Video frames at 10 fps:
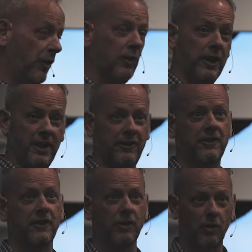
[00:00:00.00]
holy is
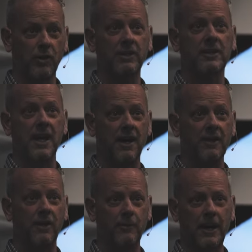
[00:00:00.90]
the Lord
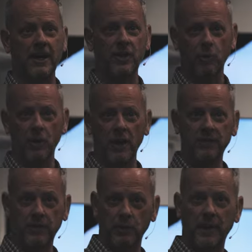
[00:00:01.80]
God Almighty who
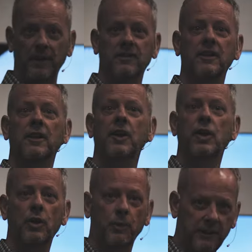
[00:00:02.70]
was, who is,
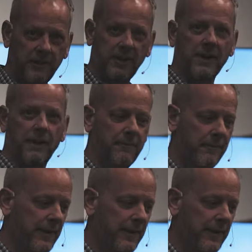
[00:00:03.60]
who is to come.